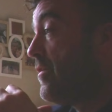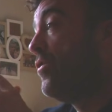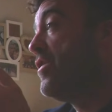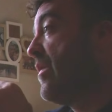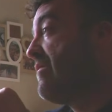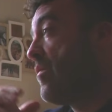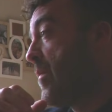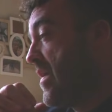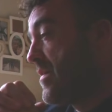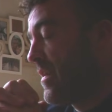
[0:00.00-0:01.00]
or you wait for a
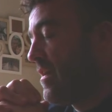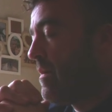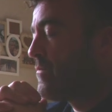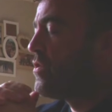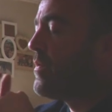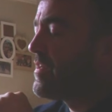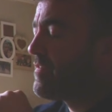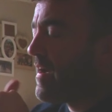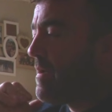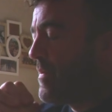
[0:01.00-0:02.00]
purse alarm. It's always
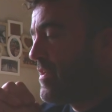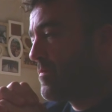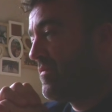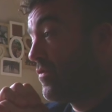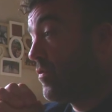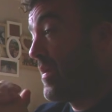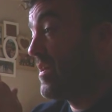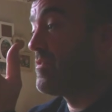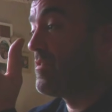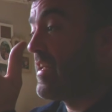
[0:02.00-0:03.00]
5 minutes before
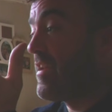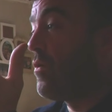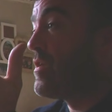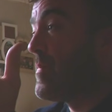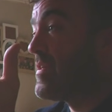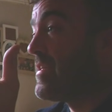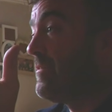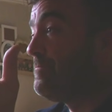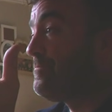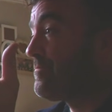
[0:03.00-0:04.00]
because they know you're
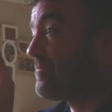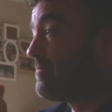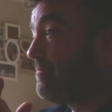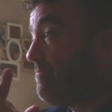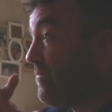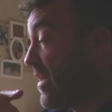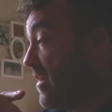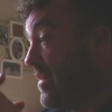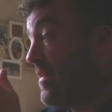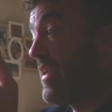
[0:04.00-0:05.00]
busy.
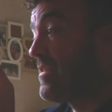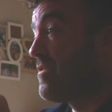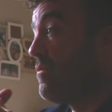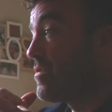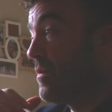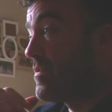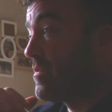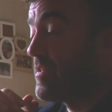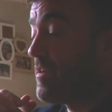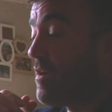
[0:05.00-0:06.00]
The lads know, so
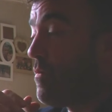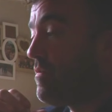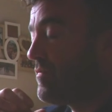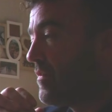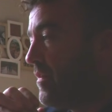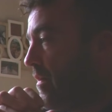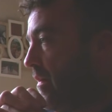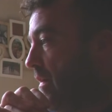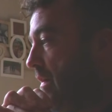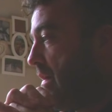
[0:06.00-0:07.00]
it's going to go off.
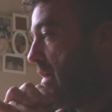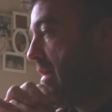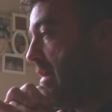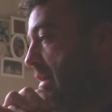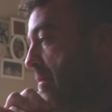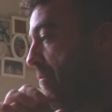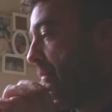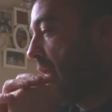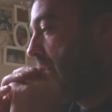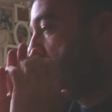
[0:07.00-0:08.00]
And
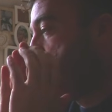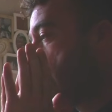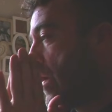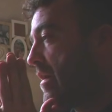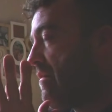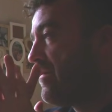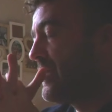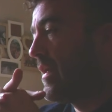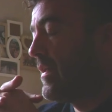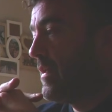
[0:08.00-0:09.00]
they can be quite
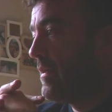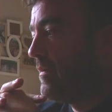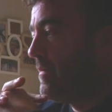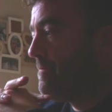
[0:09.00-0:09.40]
crafty like that.